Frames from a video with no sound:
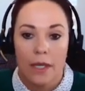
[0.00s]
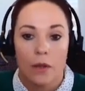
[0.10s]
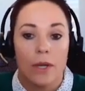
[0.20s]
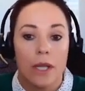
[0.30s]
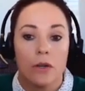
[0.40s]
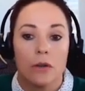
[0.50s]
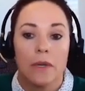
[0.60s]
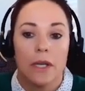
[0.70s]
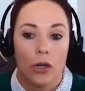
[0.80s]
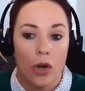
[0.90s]
Now, an
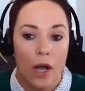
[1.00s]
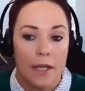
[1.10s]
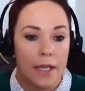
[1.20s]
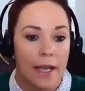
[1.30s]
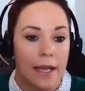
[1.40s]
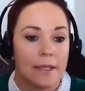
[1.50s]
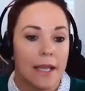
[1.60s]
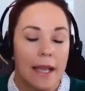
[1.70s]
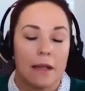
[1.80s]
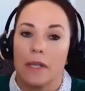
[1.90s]
intermediate cross-connect
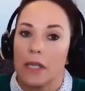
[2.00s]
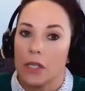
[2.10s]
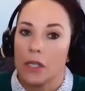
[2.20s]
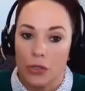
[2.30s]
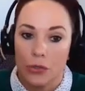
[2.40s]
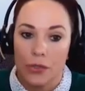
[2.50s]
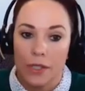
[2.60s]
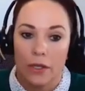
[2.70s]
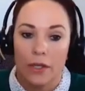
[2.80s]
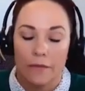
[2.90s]
can be introduced
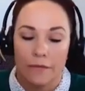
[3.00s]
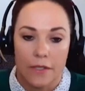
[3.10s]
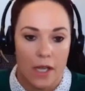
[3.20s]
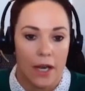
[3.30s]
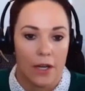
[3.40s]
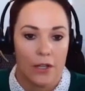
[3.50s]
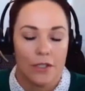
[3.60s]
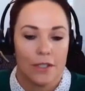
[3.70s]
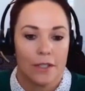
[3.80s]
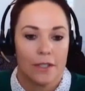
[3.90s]
here if desired.